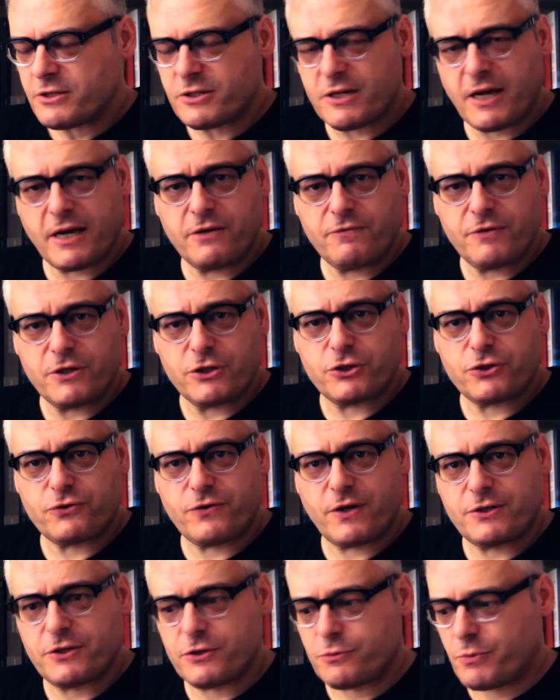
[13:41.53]
Stanovich
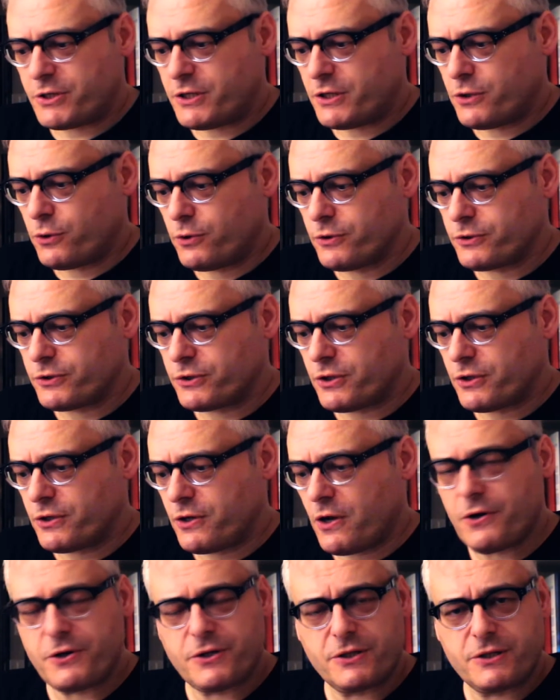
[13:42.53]
stresses what he calls
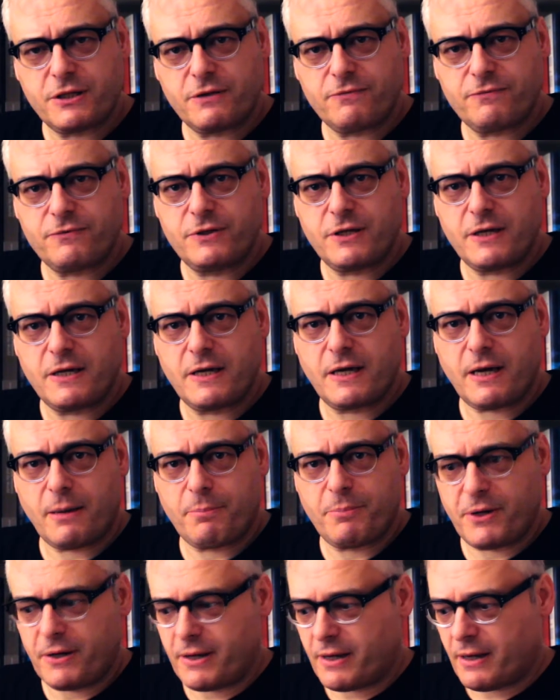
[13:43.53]
cognitive
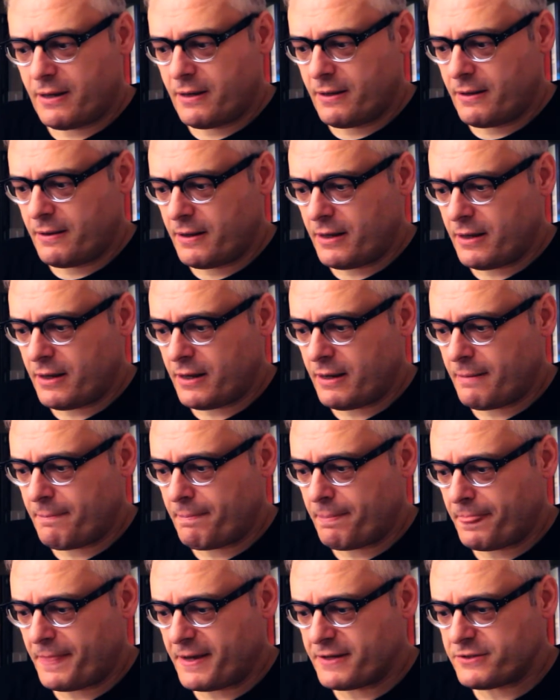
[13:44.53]
decoupling.
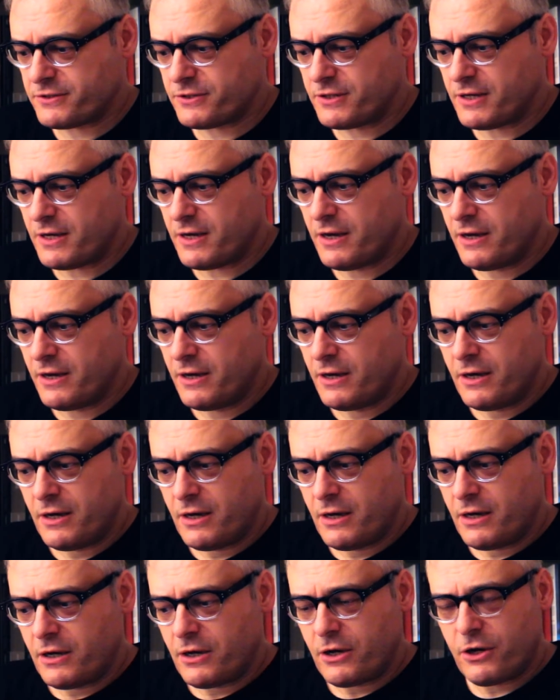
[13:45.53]
That's the
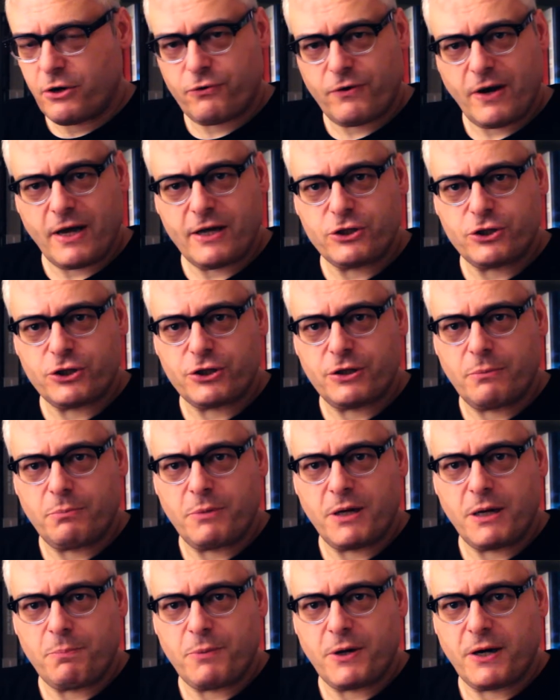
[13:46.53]
creation
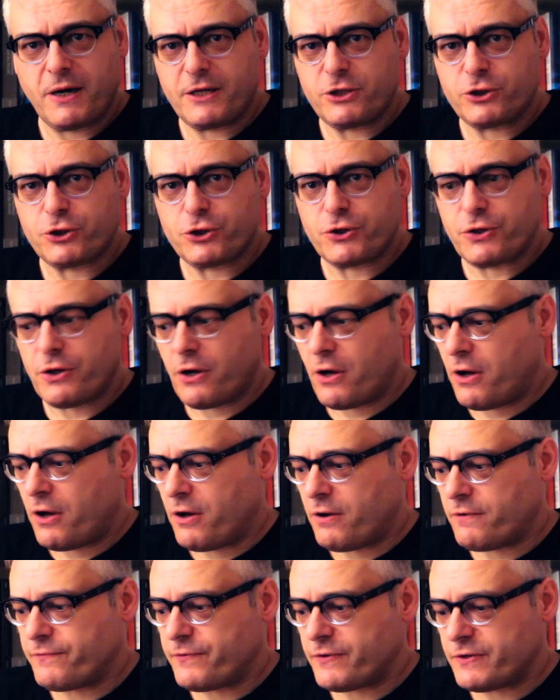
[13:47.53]
and manipulation
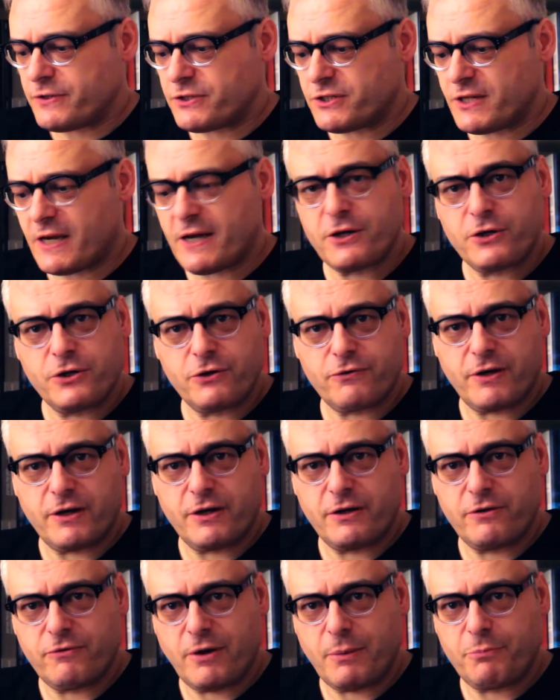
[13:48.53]
of
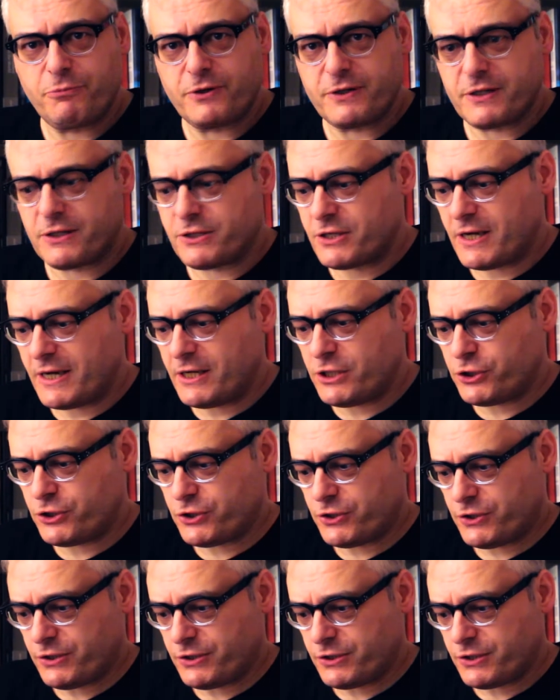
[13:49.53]
secondary
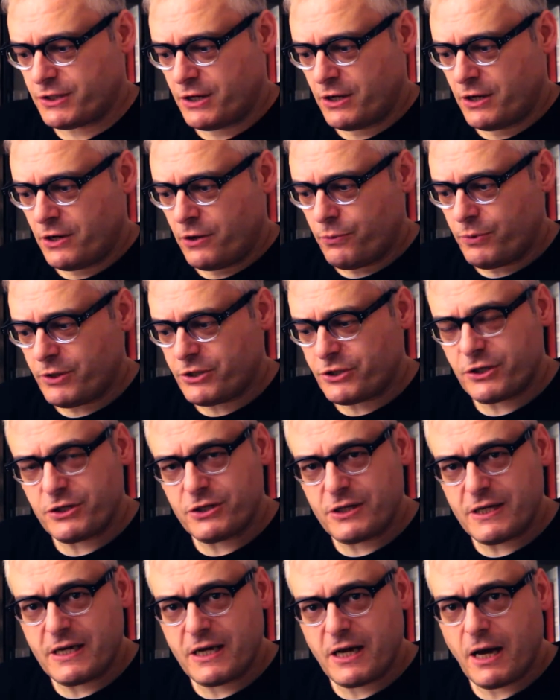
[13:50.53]
representations which are
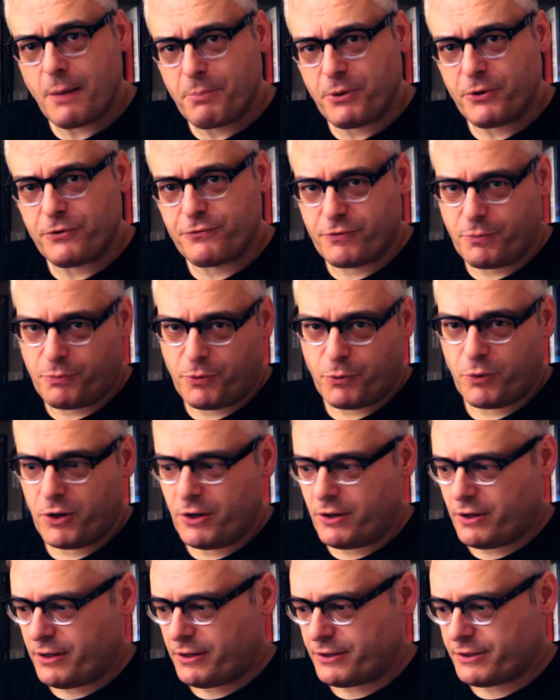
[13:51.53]
decoupled from the
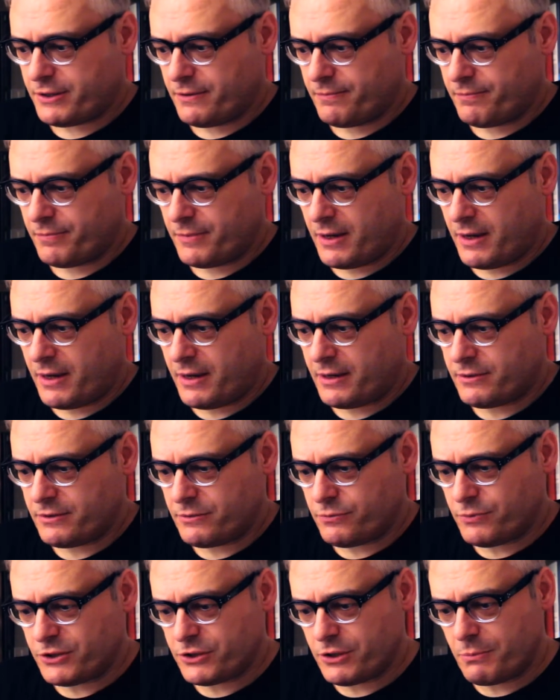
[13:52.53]
world and
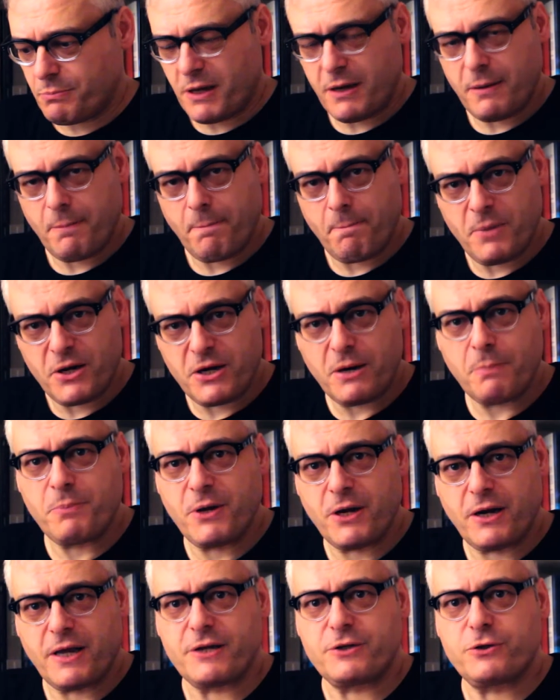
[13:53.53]
which can be
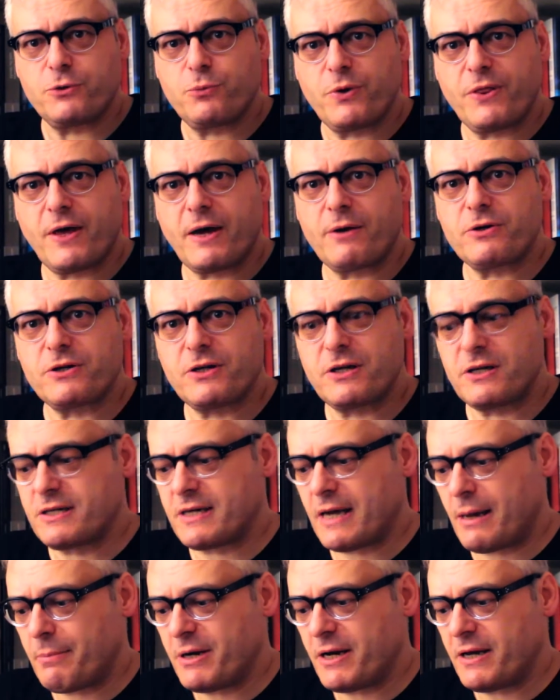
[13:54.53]
manipulated without
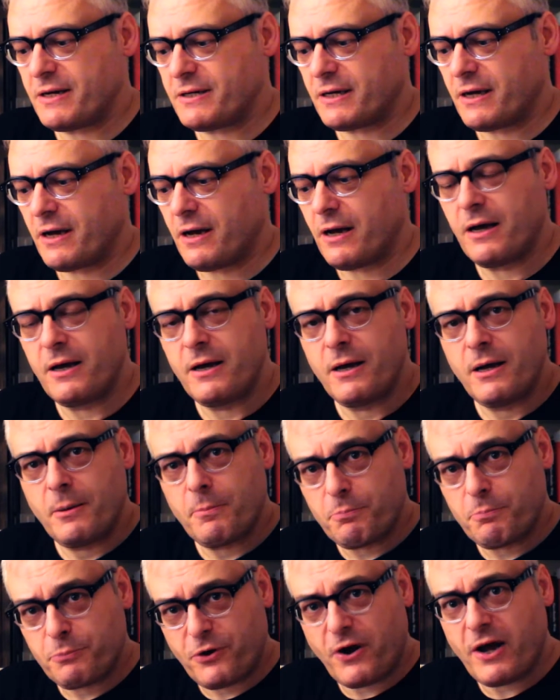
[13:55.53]
contaminating our
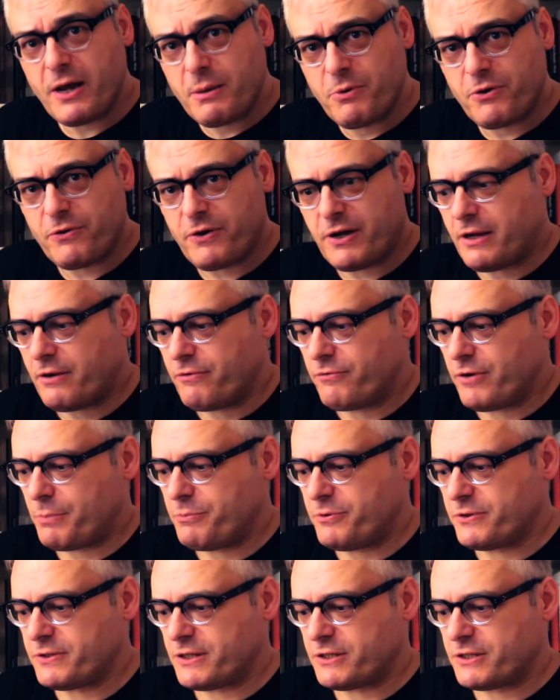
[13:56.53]
primary
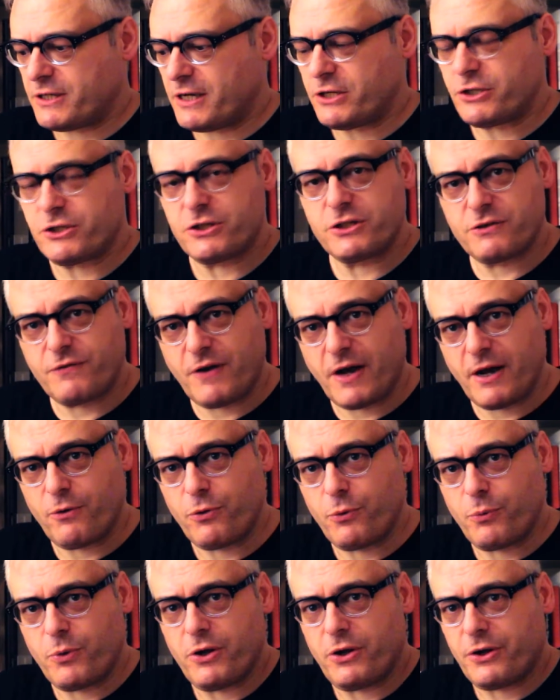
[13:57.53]
representations of
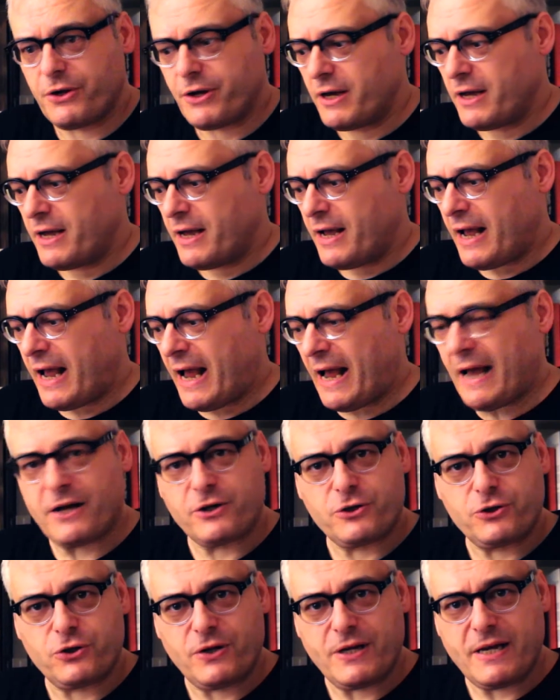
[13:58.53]
how the world
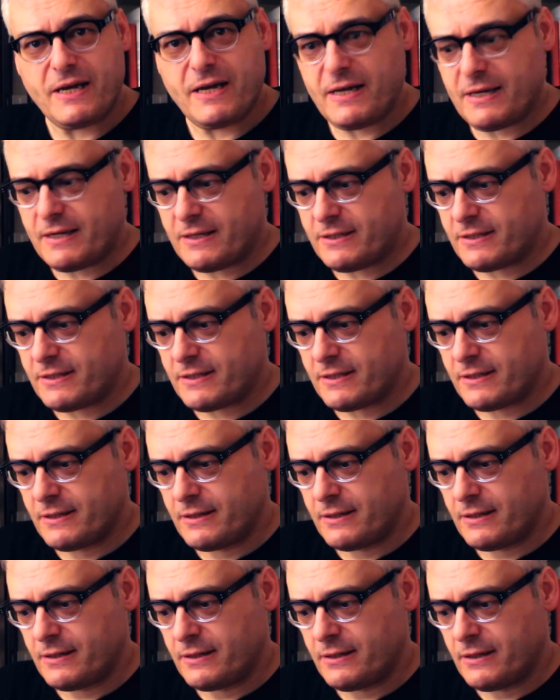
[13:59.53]
actually is.
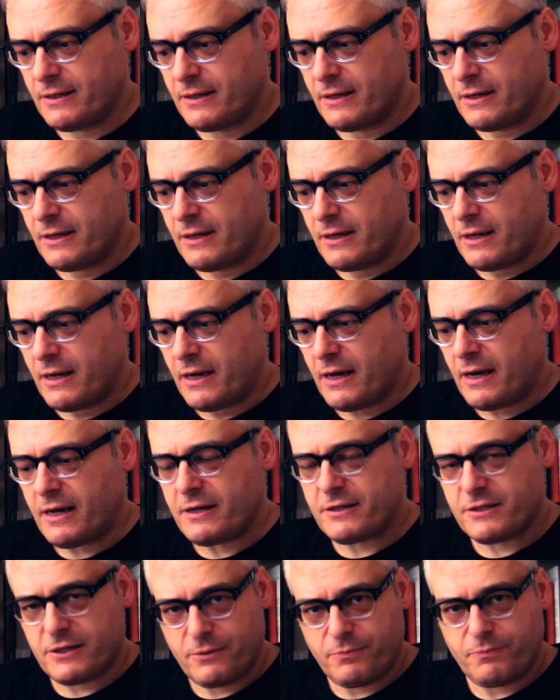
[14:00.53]

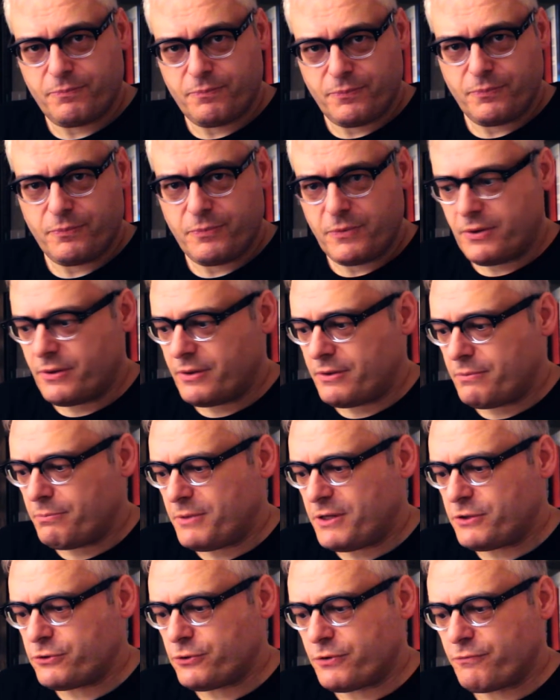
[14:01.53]
So
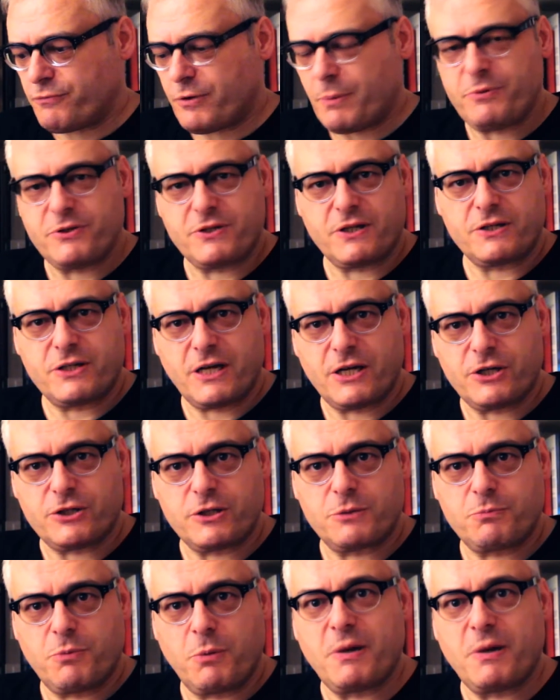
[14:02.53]
these sort of representations